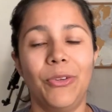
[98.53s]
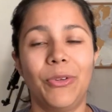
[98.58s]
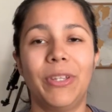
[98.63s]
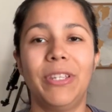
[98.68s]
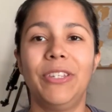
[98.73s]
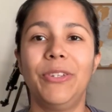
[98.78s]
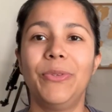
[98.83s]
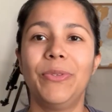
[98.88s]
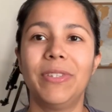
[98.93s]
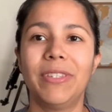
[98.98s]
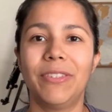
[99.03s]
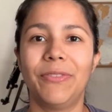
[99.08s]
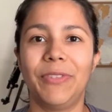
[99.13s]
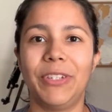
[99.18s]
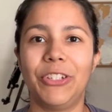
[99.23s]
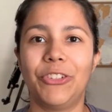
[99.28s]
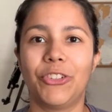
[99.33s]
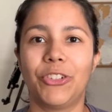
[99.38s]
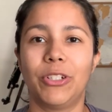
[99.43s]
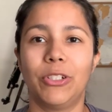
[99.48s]
can use this
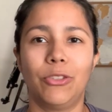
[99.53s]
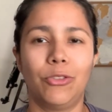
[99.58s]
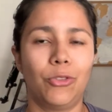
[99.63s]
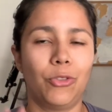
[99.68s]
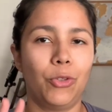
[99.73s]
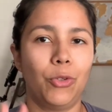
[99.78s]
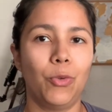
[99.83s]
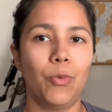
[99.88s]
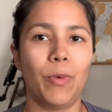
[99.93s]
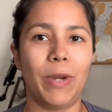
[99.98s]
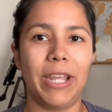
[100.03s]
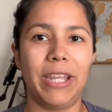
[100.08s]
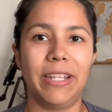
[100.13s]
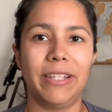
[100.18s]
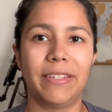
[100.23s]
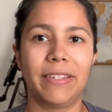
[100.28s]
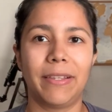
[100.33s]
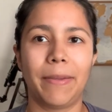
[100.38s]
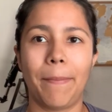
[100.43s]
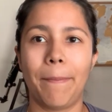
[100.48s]
feature two
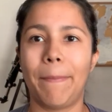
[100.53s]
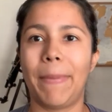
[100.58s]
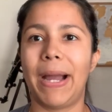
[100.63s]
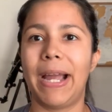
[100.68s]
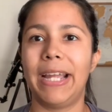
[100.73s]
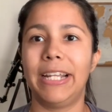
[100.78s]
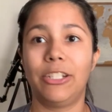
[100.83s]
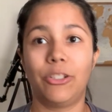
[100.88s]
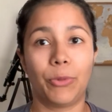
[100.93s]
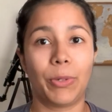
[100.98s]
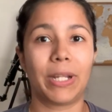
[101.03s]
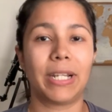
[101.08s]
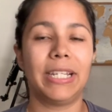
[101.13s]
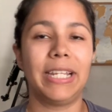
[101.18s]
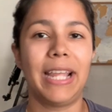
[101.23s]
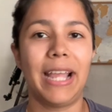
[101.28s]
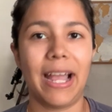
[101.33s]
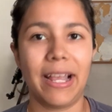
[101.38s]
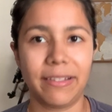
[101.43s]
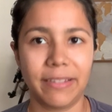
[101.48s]
ways: by
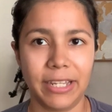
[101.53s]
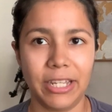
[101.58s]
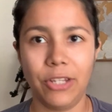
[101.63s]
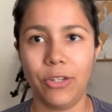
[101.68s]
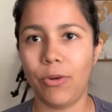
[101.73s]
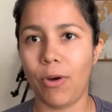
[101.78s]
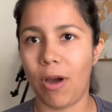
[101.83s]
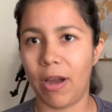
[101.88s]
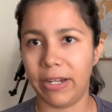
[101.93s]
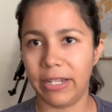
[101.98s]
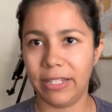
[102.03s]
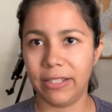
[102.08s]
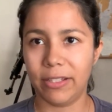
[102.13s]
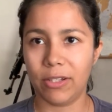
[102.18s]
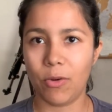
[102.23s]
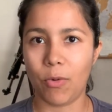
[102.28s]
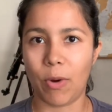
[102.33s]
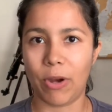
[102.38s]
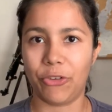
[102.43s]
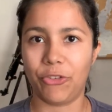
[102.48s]
directly asking your audience a
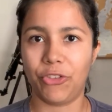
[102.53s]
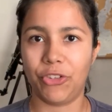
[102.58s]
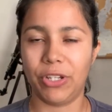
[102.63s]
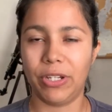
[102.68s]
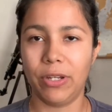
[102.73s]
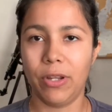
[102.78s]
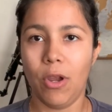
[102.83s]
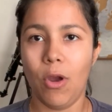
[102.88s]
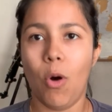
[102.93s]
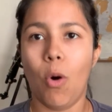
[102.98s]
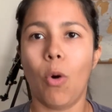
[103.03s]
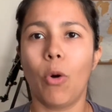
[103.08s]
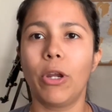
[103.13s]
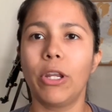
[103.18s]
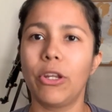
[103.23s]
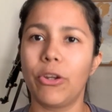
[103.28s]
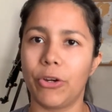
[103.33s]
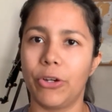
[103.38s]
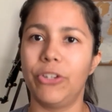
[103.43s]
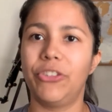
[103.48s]
question or
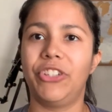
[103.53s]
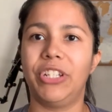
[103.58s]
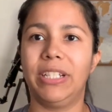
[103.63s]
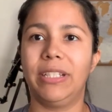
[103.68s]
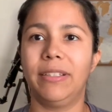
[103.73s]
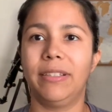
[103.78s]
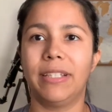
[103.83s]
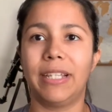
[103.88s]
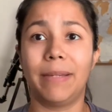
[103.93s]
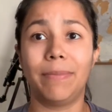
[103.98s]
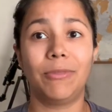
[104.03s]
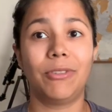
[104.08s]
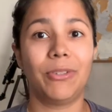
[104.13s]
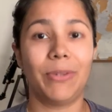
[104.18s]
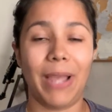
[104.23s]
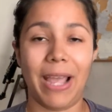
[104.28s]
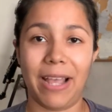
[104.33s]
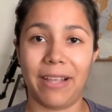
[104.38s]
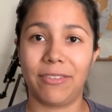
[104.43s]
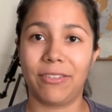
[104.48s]
encouraging them
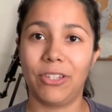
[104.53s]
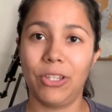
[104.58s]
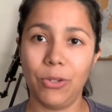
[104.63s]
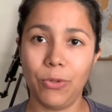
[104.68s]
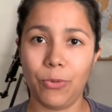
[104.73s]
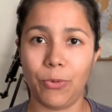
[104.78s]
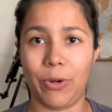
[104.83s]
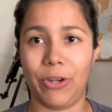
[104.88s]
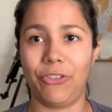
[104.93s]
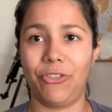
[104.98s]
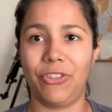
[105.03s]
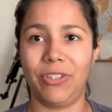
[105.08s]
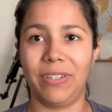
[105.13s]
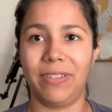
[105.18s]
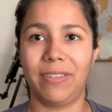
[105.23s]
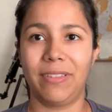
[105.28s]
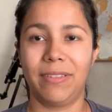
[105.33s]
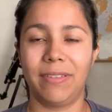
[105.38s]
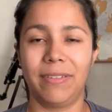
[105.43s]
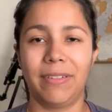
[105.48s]
to ask you
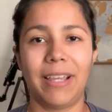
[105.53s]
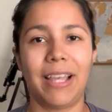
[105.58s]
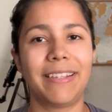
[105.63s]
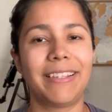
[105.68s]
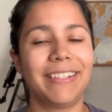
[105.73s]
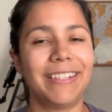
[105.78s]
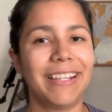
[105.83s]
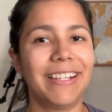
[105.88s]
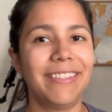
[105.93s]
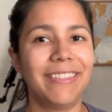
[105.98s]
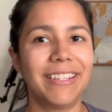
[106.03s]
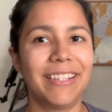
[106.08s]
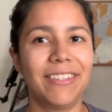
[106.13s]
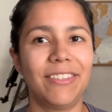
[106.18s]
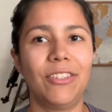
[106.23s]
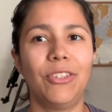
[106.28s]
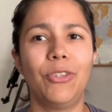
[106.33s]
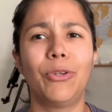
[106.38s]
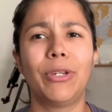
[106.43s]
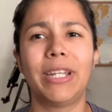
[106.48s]
questions. As a
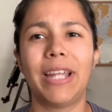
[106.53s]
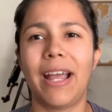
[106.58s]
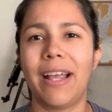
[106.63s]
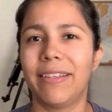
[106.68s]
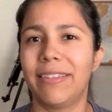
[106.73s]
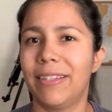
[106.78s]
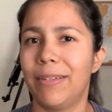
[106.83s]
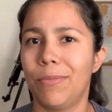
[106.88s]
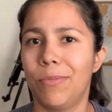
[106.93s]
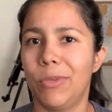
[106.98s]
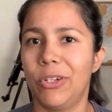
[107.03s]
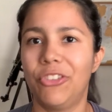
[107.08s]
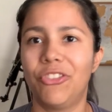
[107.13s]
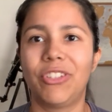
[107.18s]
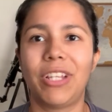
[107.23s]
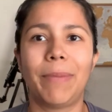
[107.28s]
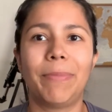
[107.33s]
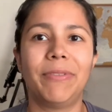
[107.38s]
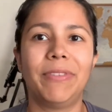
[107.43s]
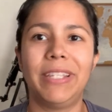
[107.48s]
dentist, you can ask them which
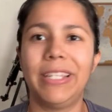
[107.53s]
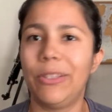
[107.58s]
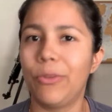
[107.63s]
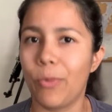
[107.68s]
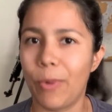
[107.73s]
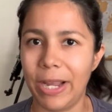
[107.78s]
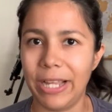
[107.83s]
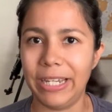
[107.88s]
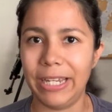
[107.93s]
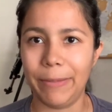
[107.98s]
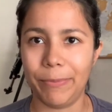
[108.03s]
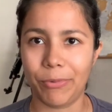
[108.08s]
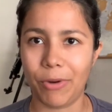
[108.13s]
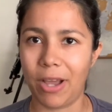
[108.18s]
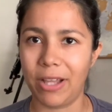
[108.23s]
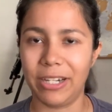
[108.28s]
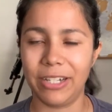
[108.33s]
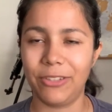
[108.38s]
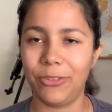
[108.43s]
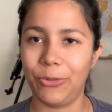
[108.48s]
type of teeth whitening
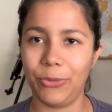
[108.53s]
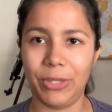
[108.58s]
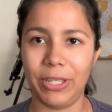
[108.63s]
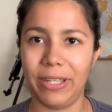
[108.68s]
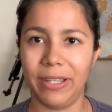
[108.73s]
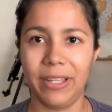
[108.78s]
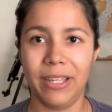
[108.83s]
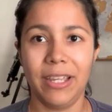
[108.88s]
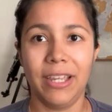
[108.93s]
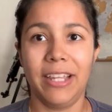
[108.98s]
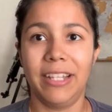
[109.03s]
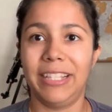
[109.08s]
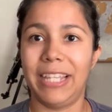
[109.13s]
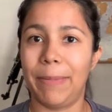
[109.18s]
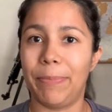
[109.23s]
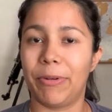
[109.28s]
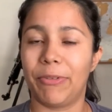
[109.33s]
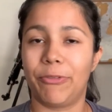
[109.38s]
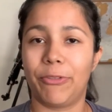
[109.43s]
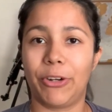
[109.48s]
products they
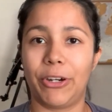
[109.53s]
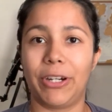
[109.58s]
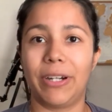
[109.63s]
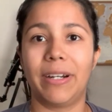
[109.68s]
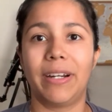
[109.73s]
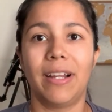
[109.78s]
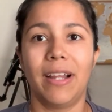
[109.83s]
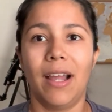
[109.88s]
prefer.